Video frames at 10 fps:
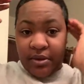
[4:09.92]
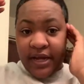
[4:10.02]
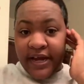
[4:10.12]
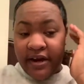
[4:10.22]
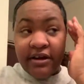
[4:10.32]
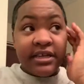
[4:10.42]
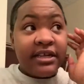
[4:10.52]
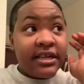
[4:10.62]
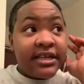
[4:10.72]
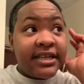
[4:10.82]
my hair is
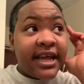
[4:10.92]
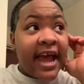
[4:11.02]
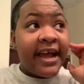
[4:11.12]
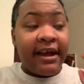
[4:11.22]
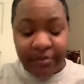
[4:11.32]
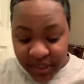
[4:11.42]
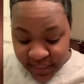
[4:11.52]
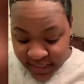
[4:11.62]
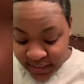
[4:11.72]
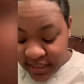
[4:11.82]
still intact. I'm going to get